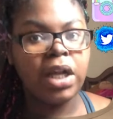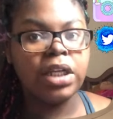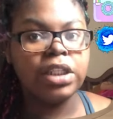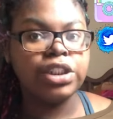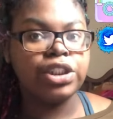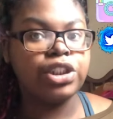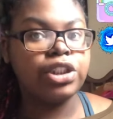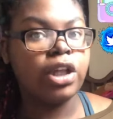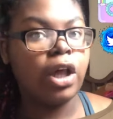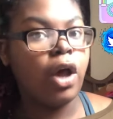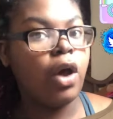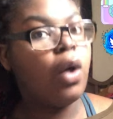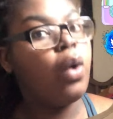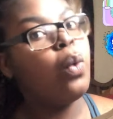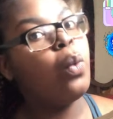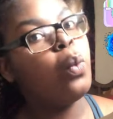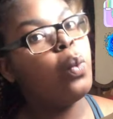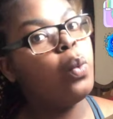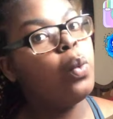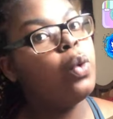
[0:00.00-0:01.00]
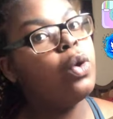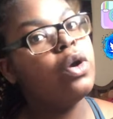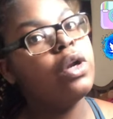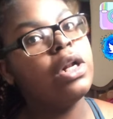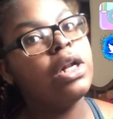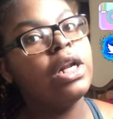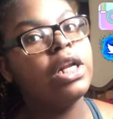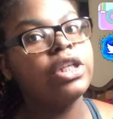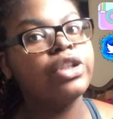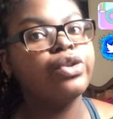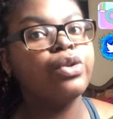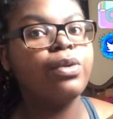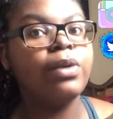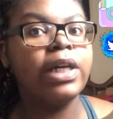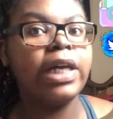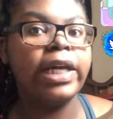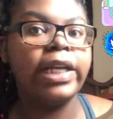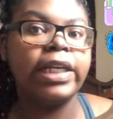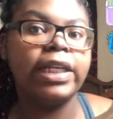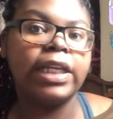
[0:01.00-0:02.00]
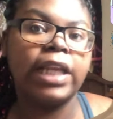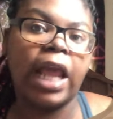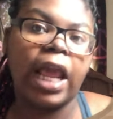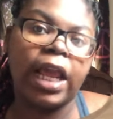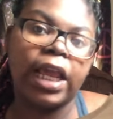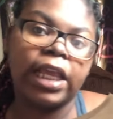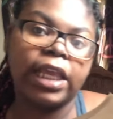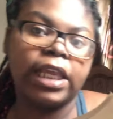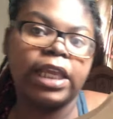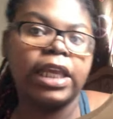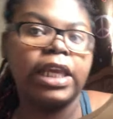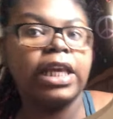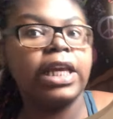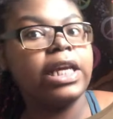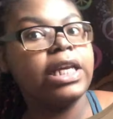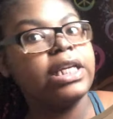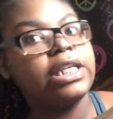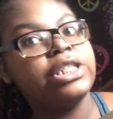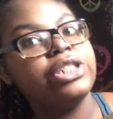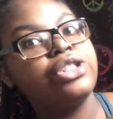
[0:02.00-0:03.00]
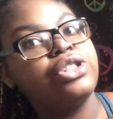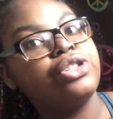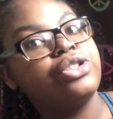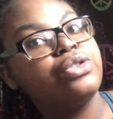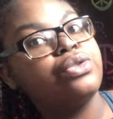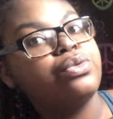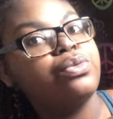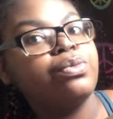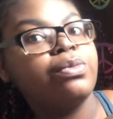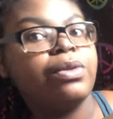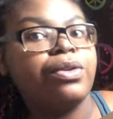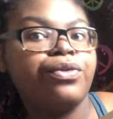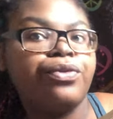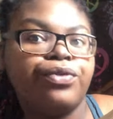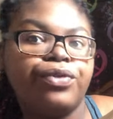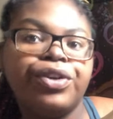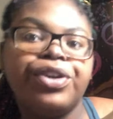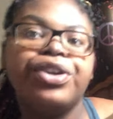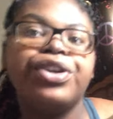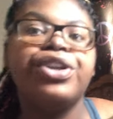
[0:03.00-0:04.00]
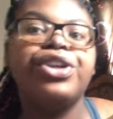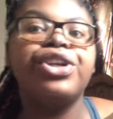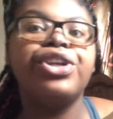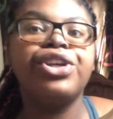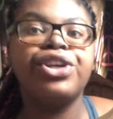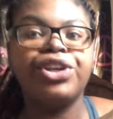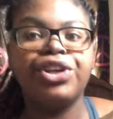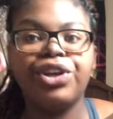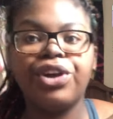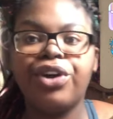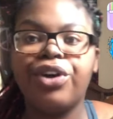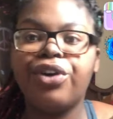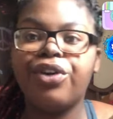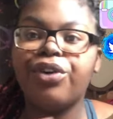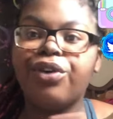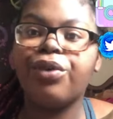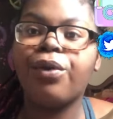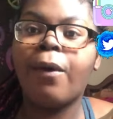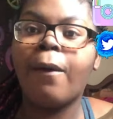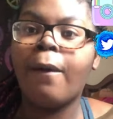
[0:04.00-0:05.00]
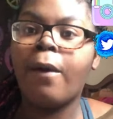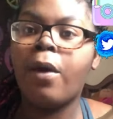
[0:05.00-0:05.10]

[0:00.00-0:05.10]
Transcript: So let's go ahead and get into the video.